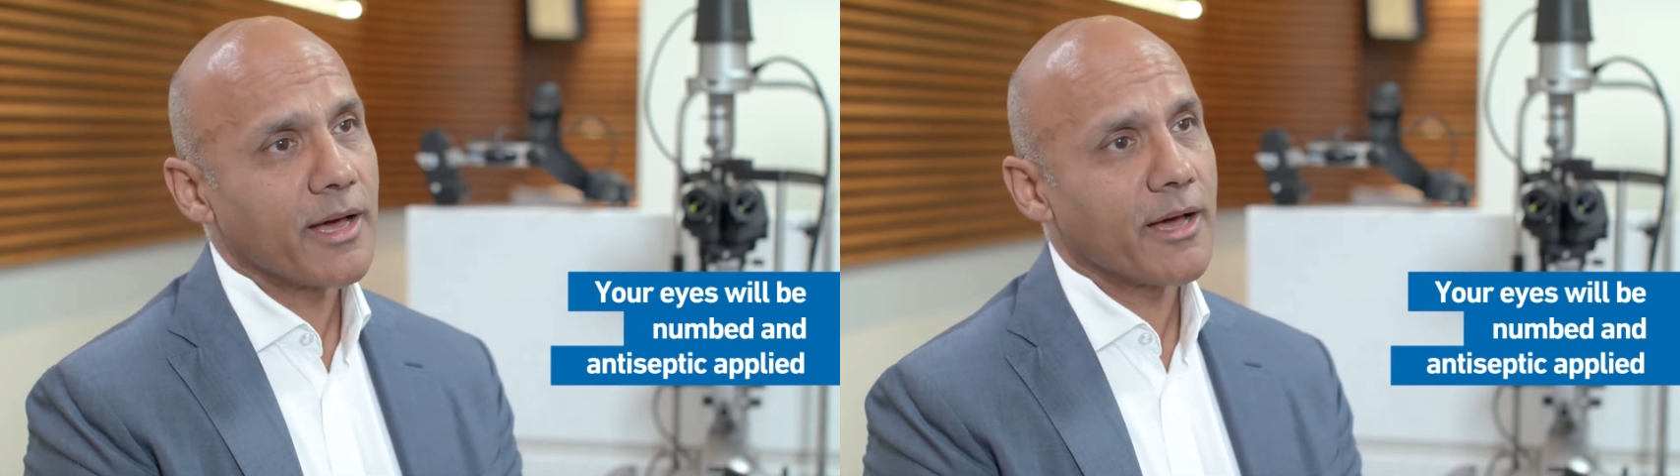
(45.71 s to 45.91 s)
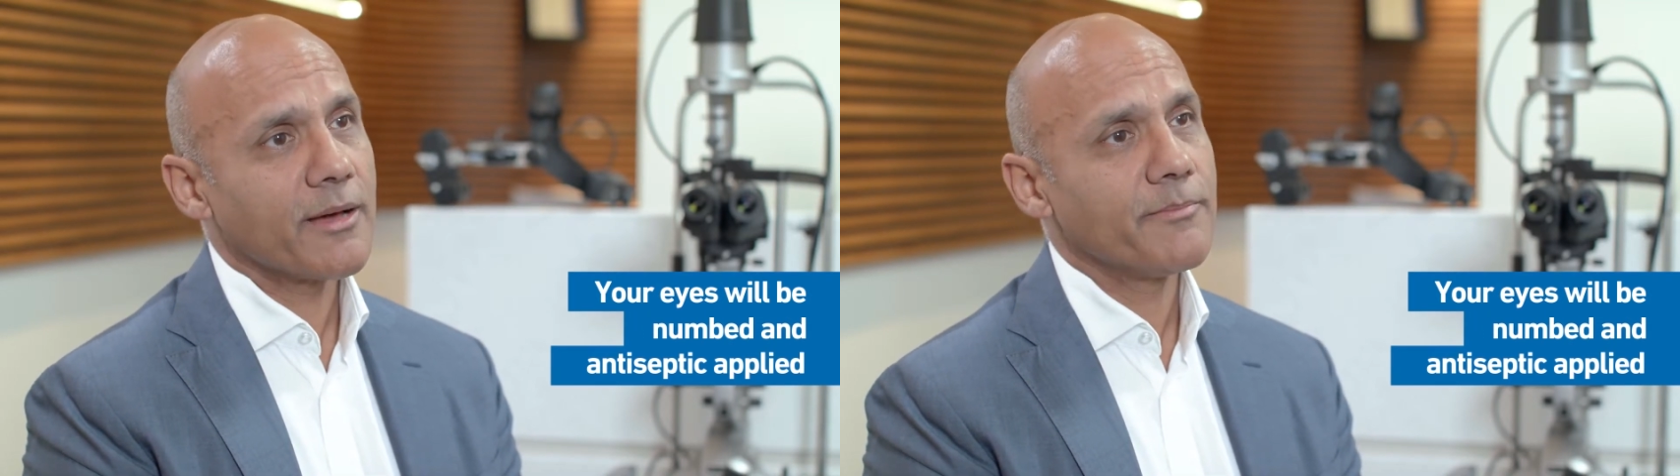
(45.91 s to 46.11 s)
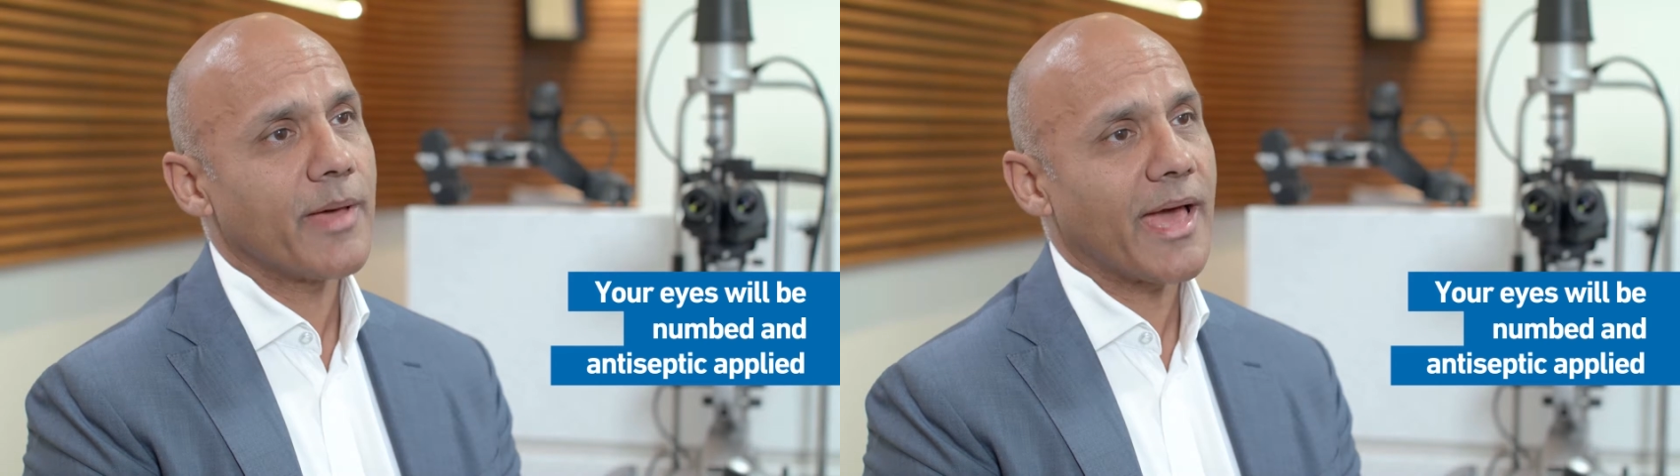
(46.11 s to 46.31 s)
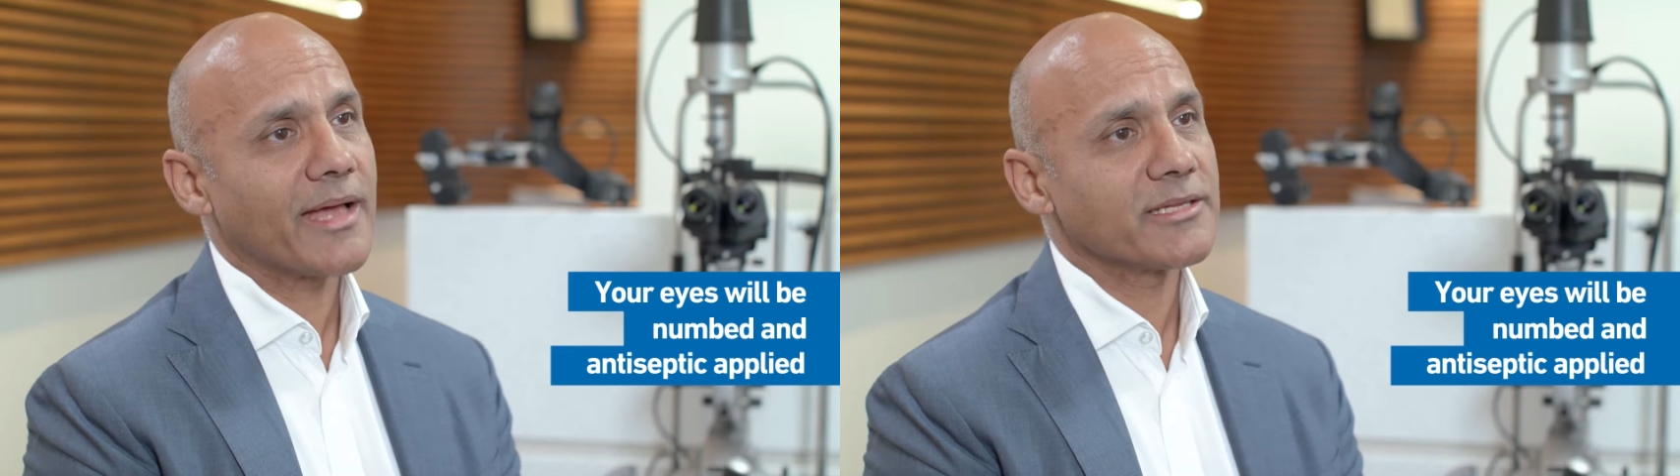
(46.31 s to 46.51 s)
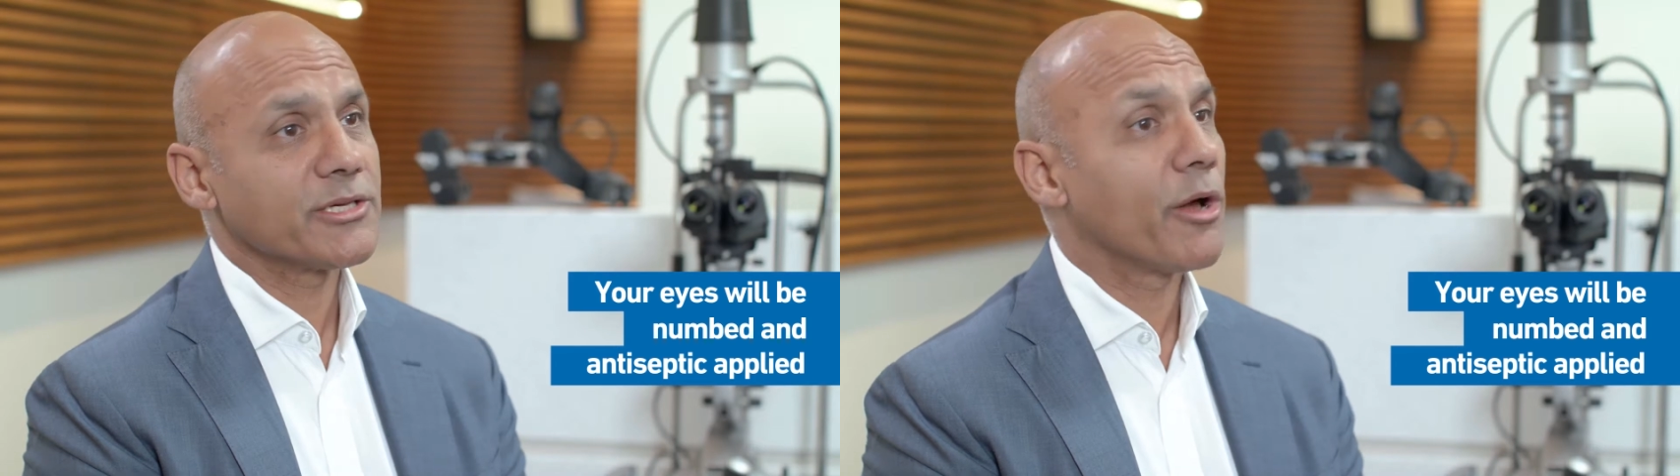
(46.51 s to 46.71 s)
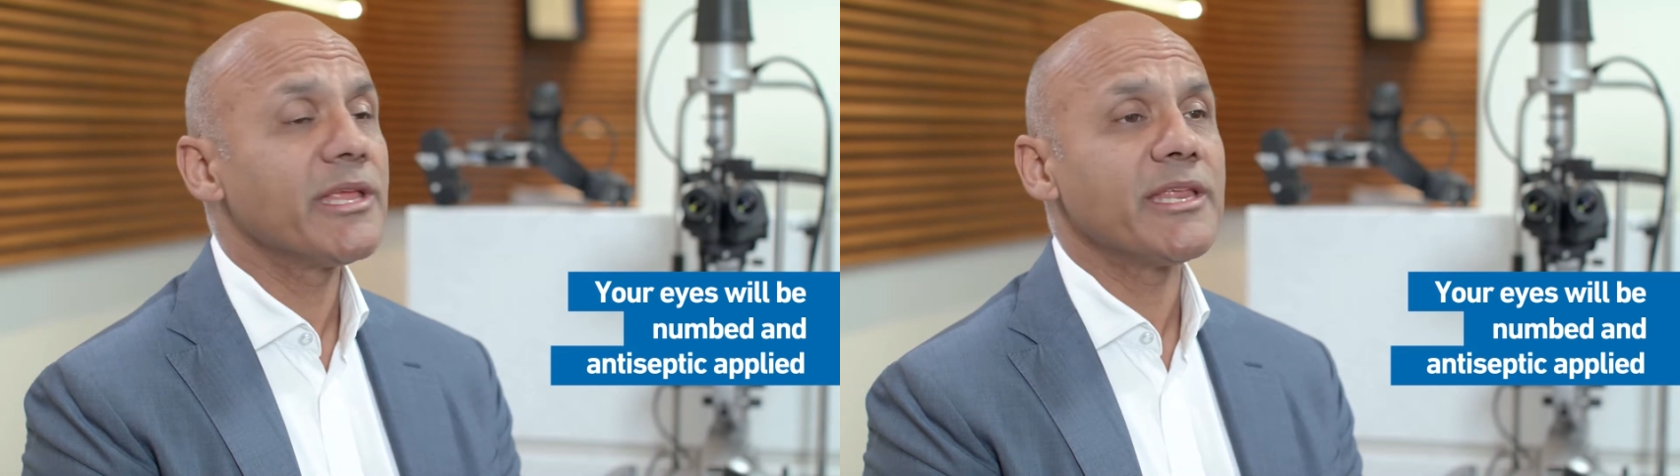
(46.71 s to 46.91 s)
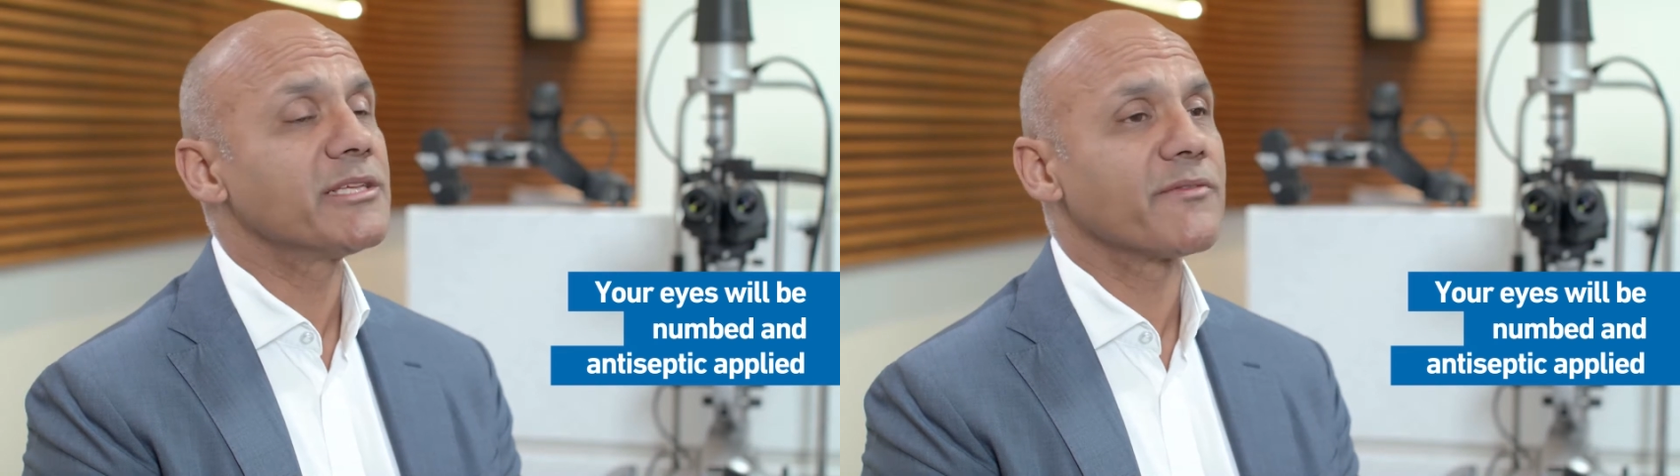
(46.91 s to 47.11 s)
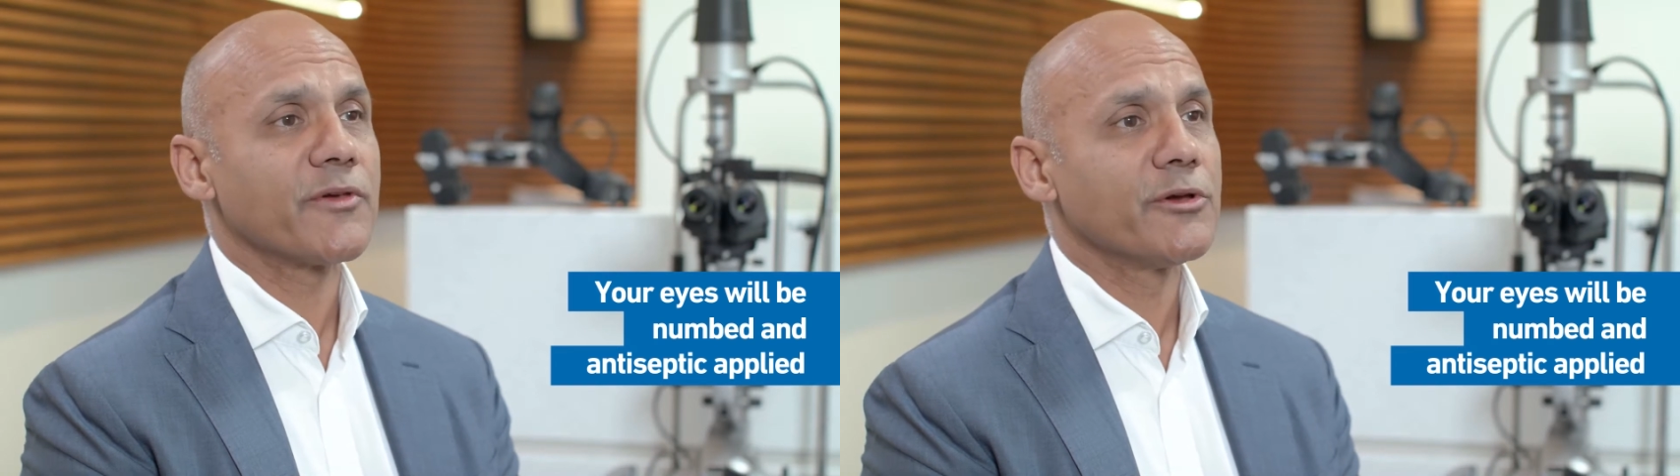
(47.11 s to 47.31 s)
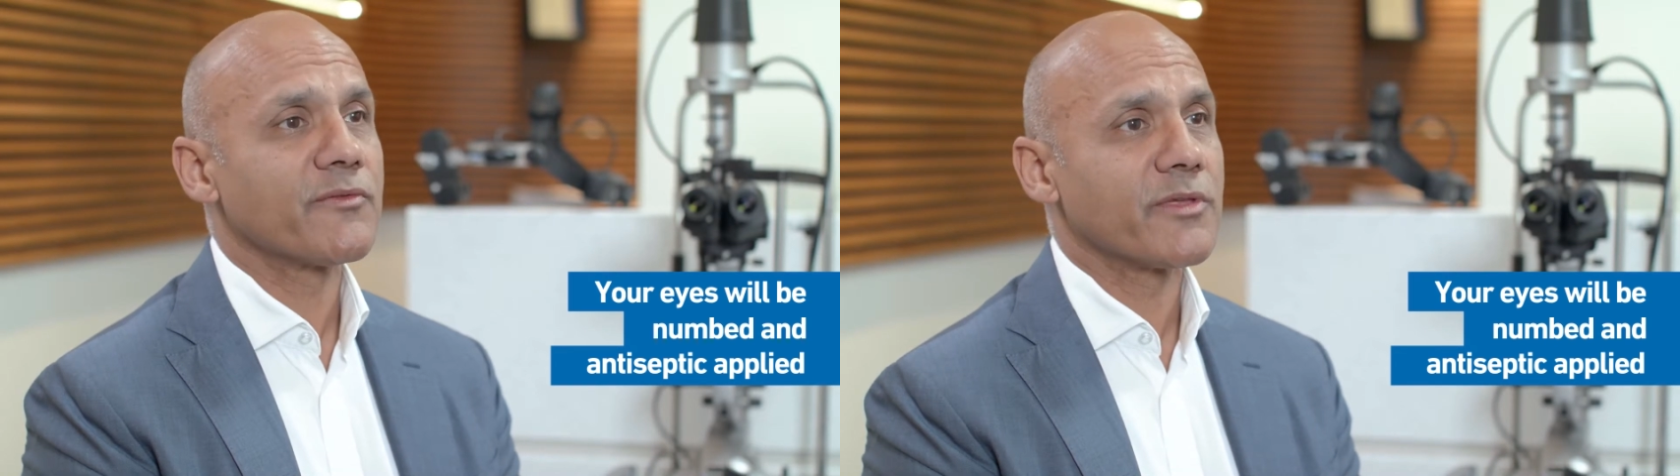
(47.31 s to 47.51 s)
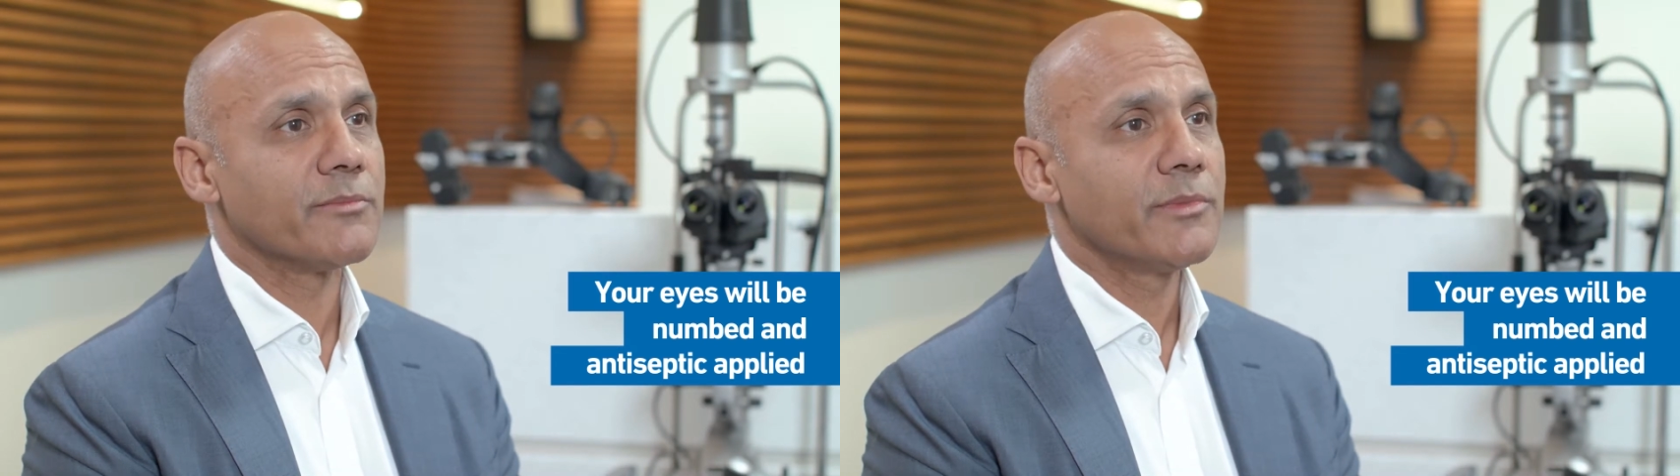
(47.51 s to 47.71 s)
and you only need a few
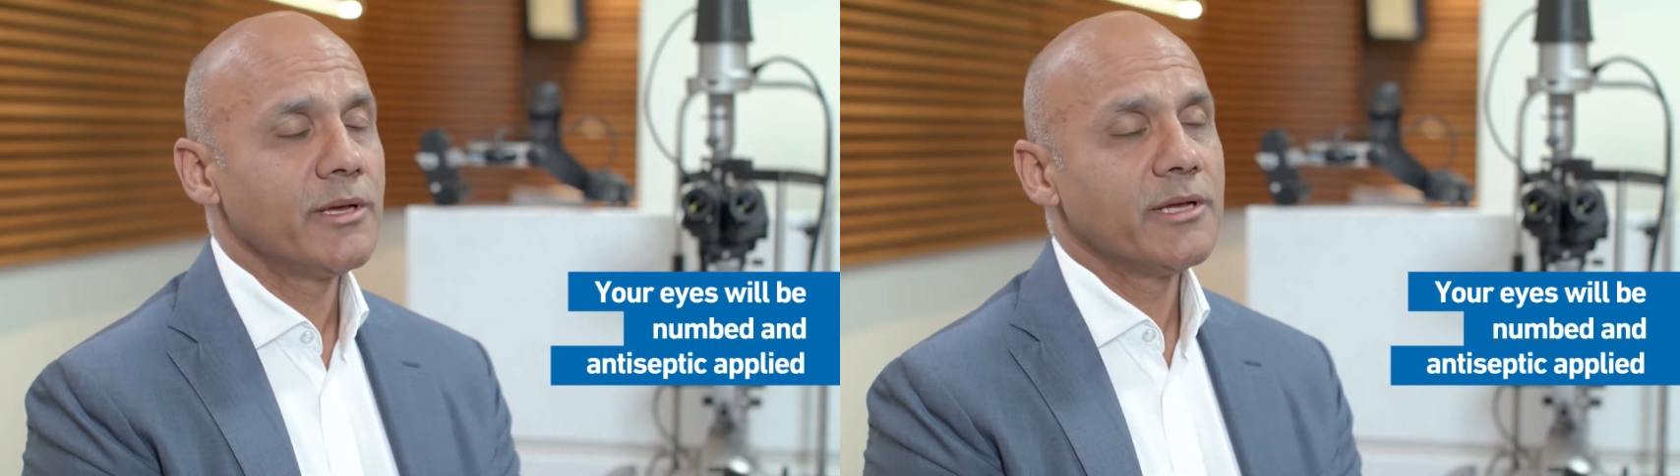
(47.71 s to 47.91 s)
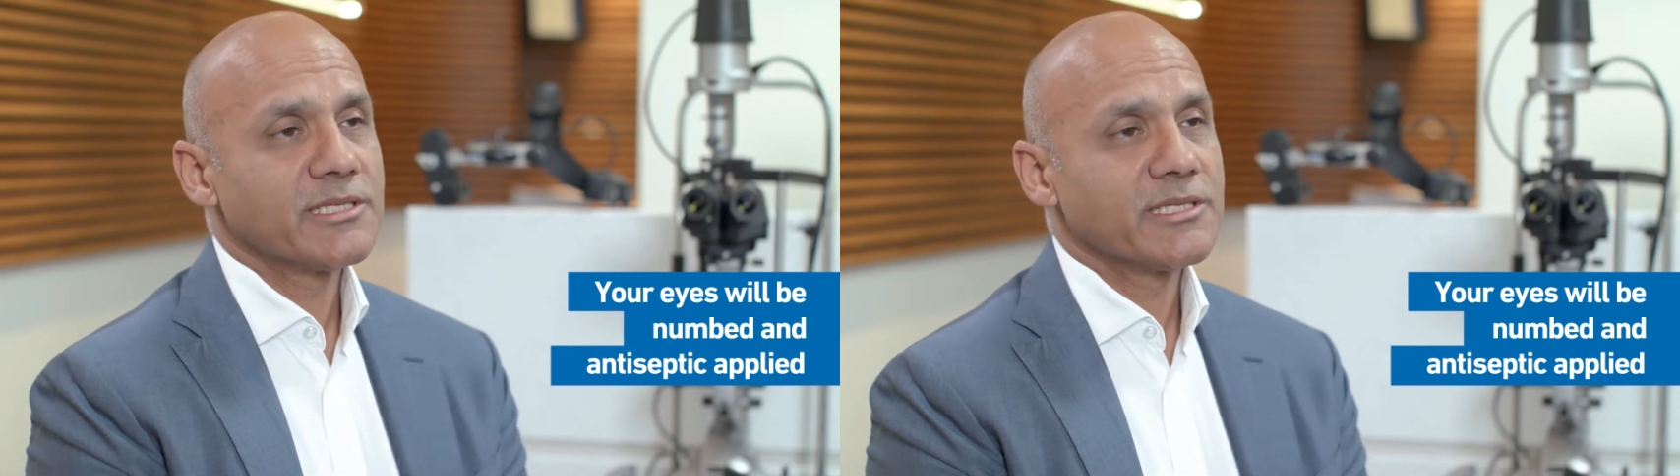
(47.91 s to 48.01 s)
of them